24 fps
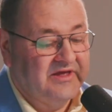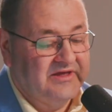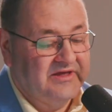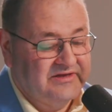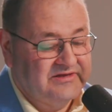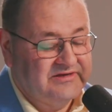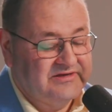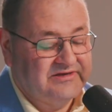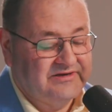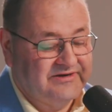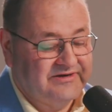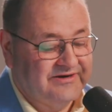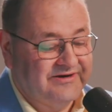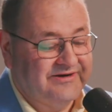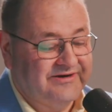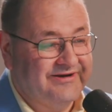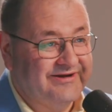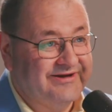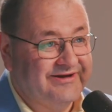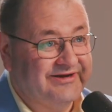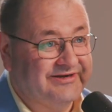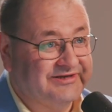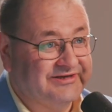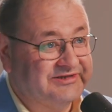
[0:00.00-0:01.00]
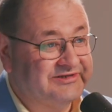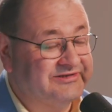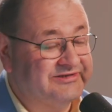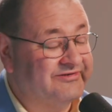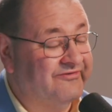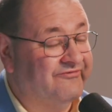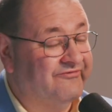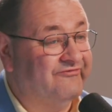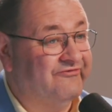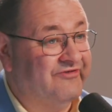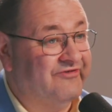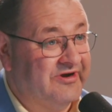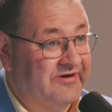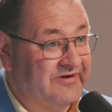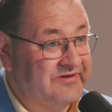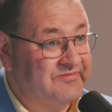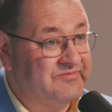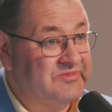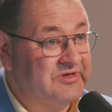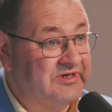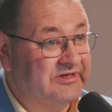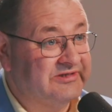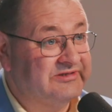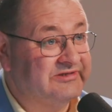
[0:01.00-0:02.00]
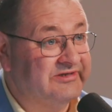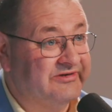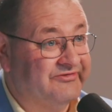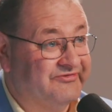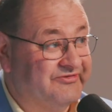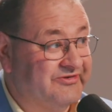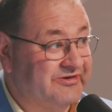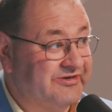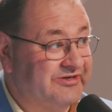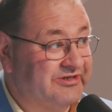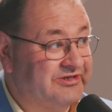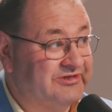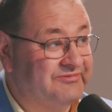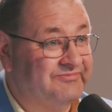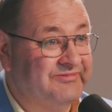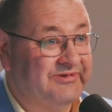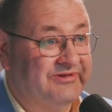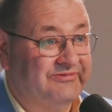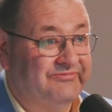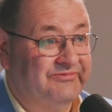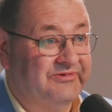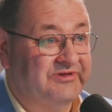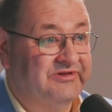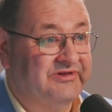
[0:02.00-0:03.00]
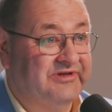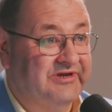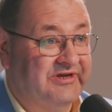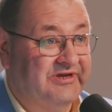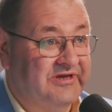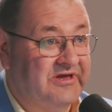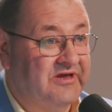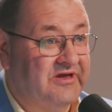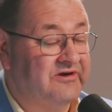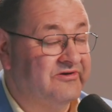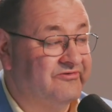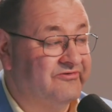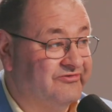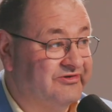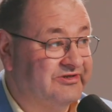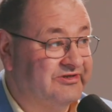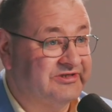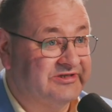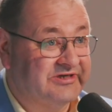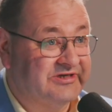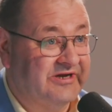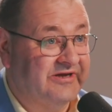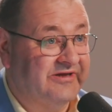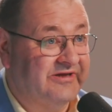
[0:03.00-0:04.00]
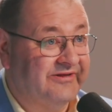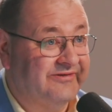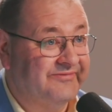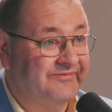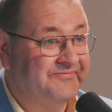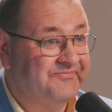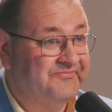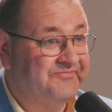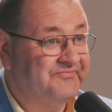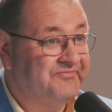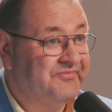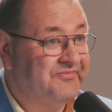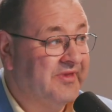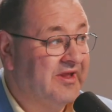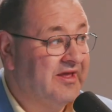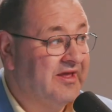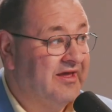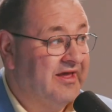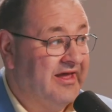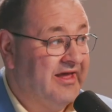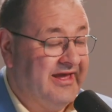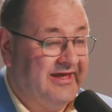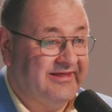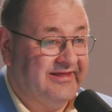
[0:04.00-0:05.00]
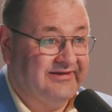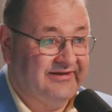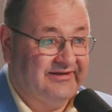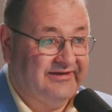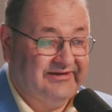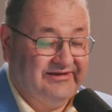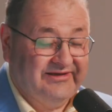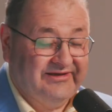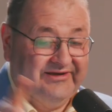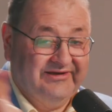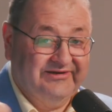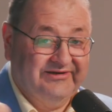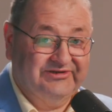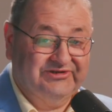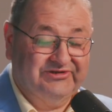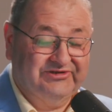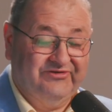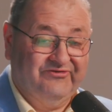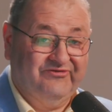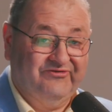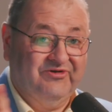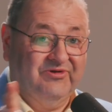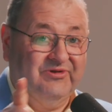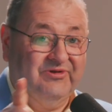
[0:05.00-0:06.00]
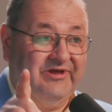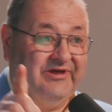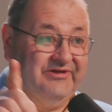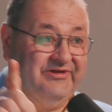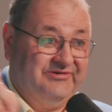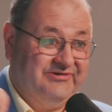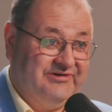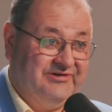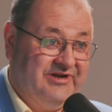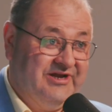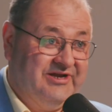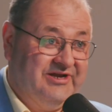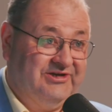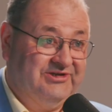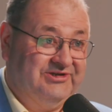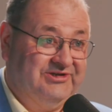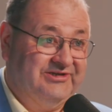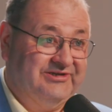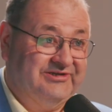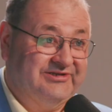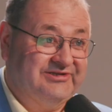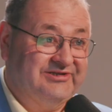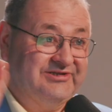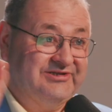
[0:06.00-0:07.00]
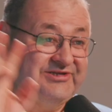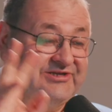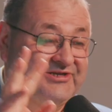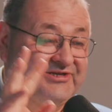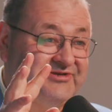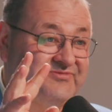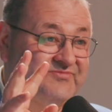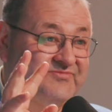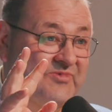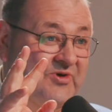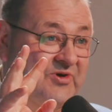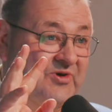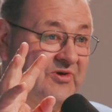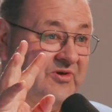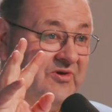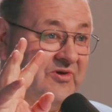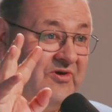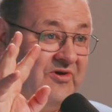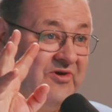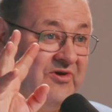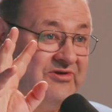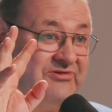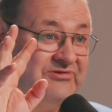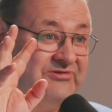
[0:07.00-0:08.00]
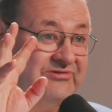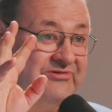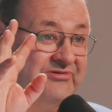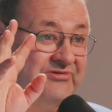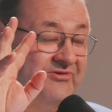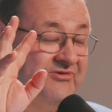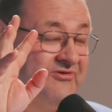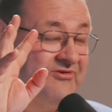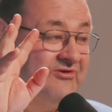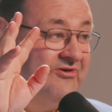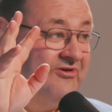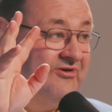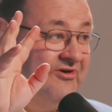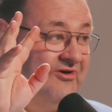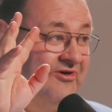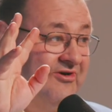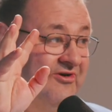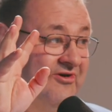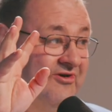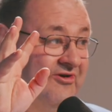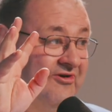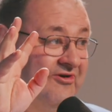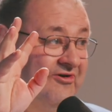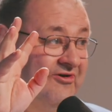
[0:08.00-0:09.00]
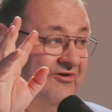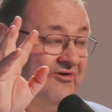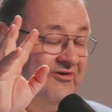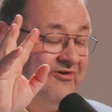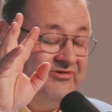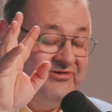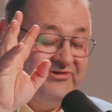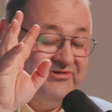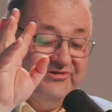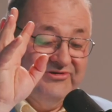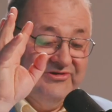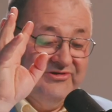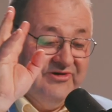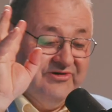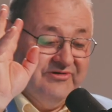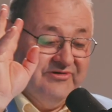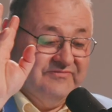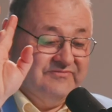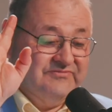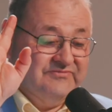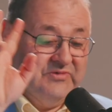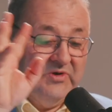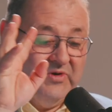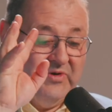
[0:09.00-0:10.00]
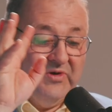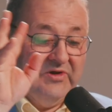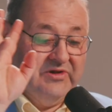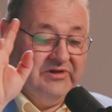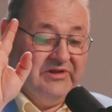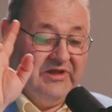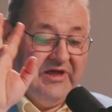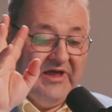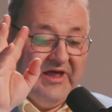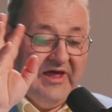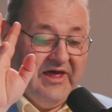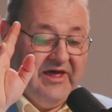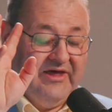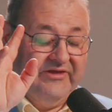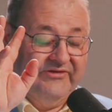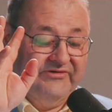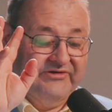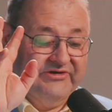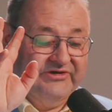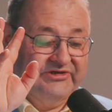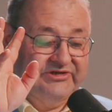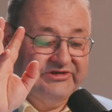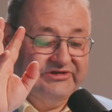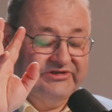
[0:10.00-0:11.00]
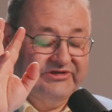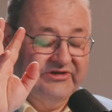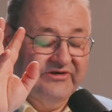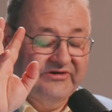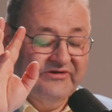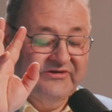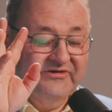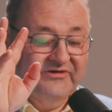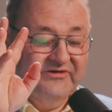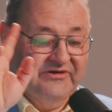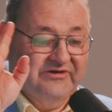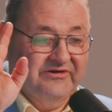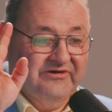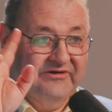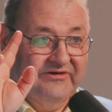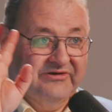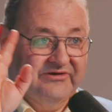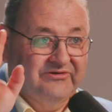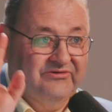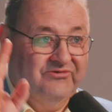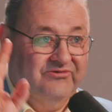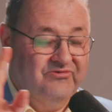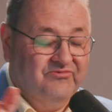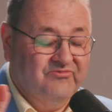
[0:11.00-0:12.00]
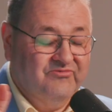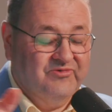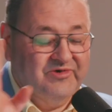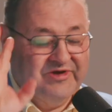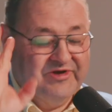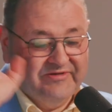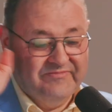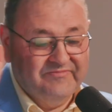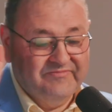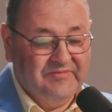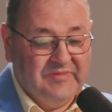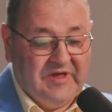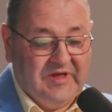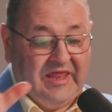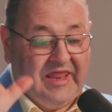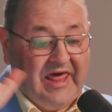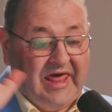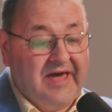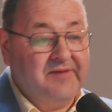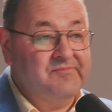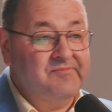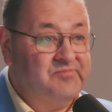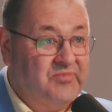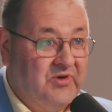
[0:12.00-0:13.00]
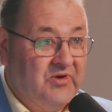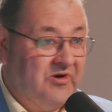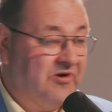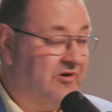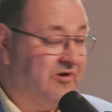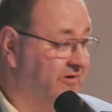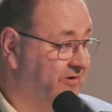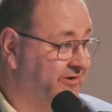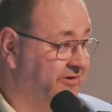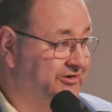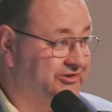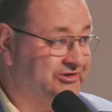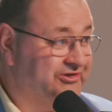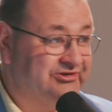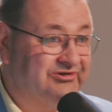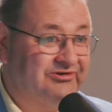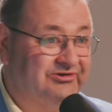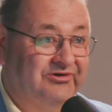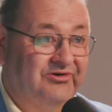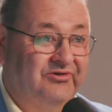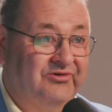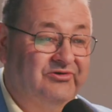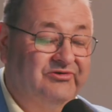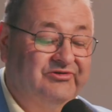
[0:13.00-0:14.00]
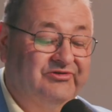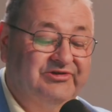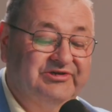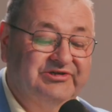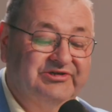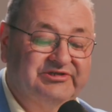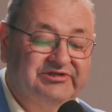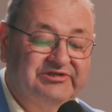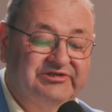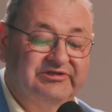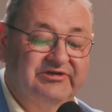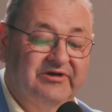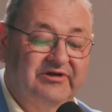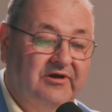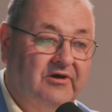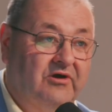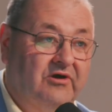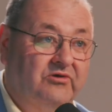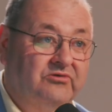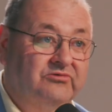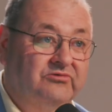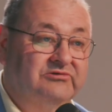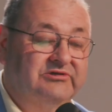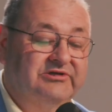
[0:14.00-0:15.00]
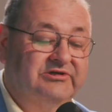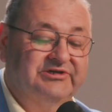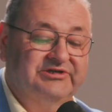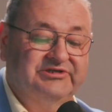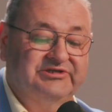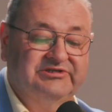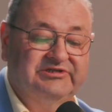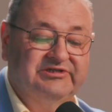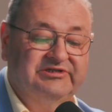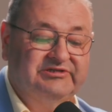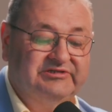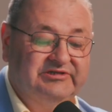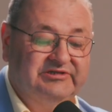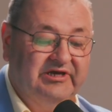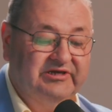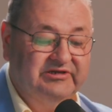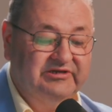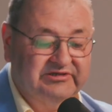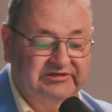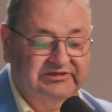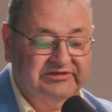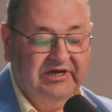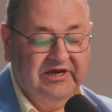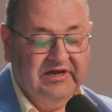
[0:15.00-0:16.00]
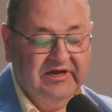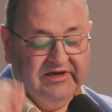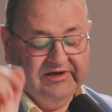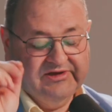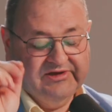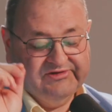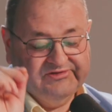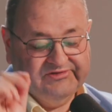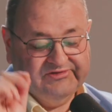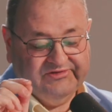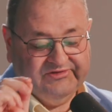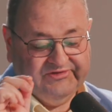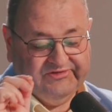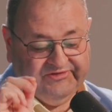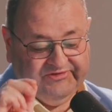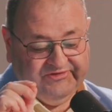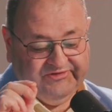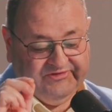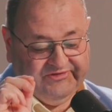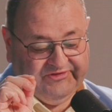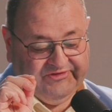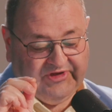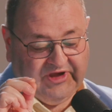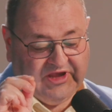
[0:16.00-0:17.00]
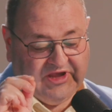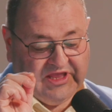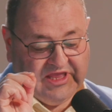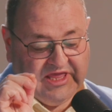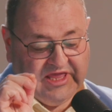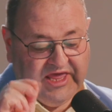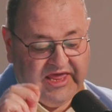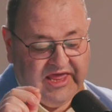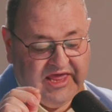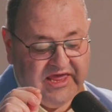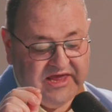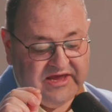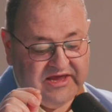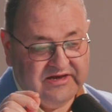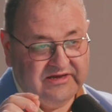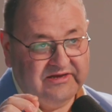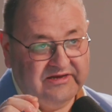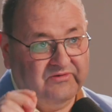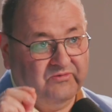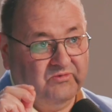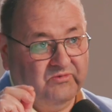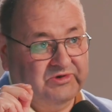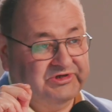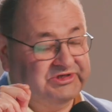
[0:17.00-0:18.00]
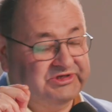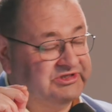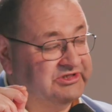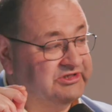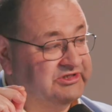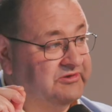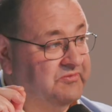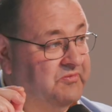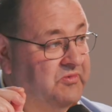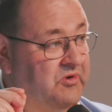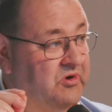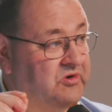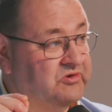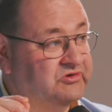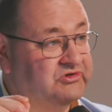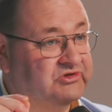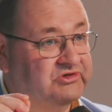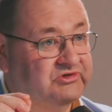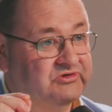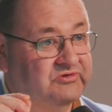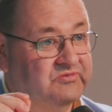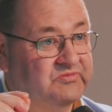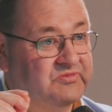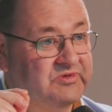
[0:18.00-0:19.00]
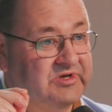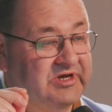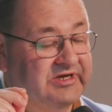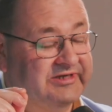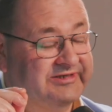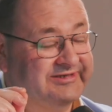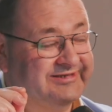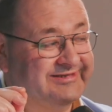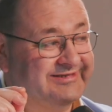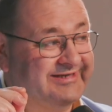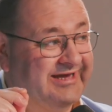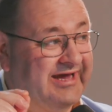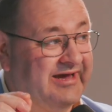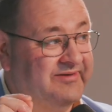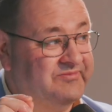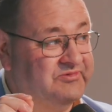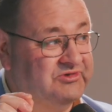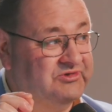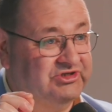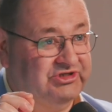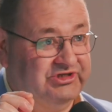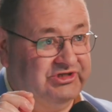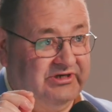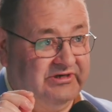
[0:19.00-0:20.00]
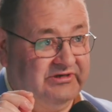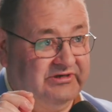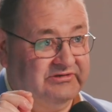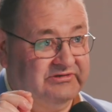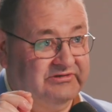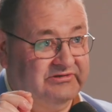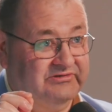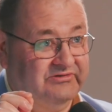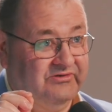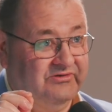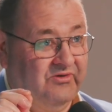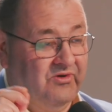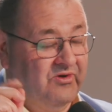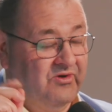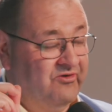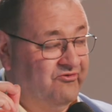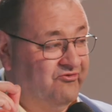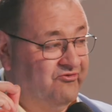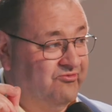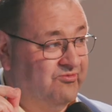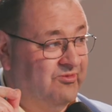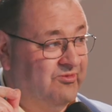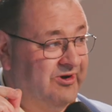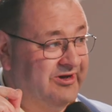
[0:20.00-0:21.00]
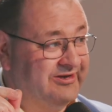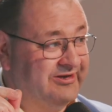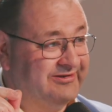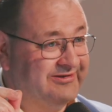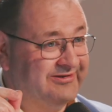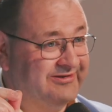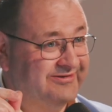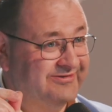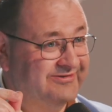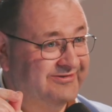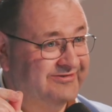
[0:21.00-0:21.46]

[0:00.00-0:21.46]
here is the very big difference between the king of Israel and the kings of all other nations. Nimrod, all others emperors, all these rulers, dictators. The king was supposed to be a subject of what?